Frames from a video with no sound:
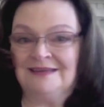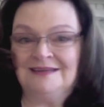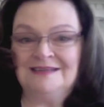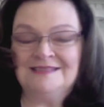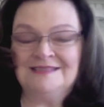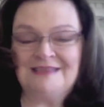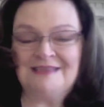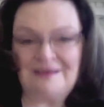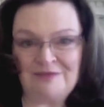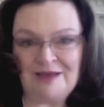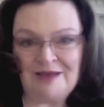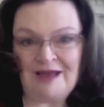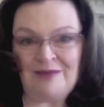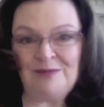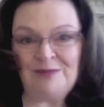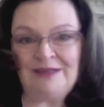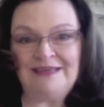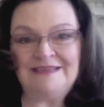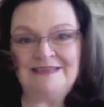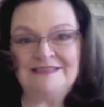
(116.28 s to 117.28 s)
Saving
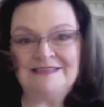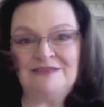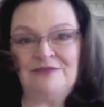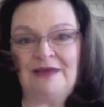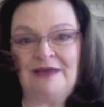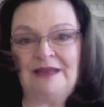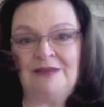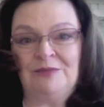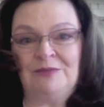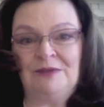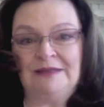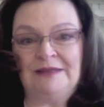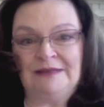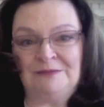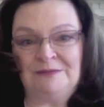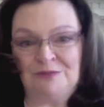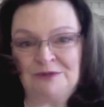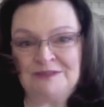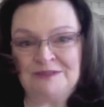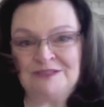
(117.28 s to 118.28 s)
Amelie is available in
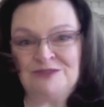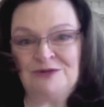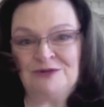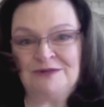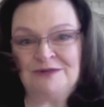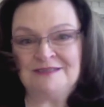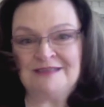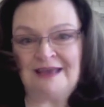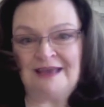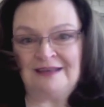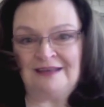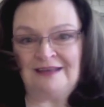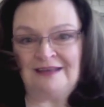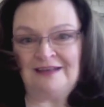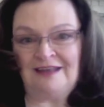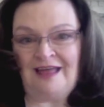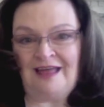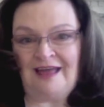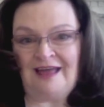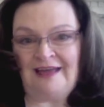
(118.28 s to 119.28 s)
bookstores and
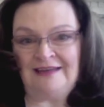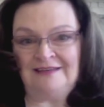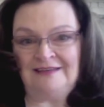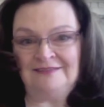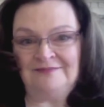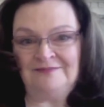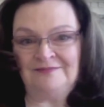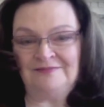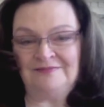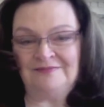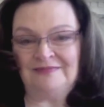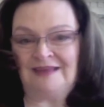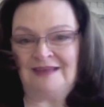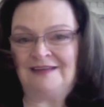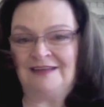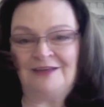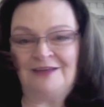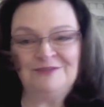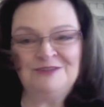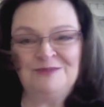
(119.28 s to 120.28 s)
online. I'd
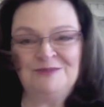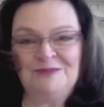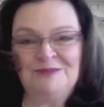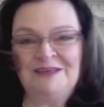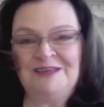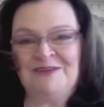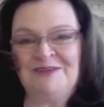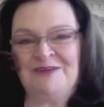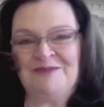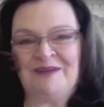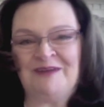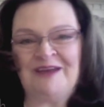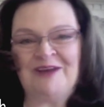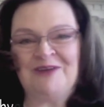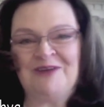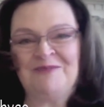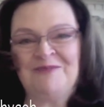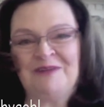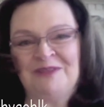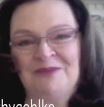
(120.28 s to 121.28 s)
love to meet you at my
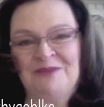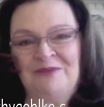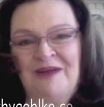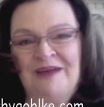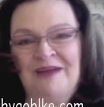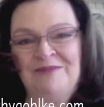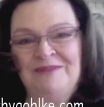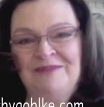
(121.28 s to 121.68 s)
home on the web,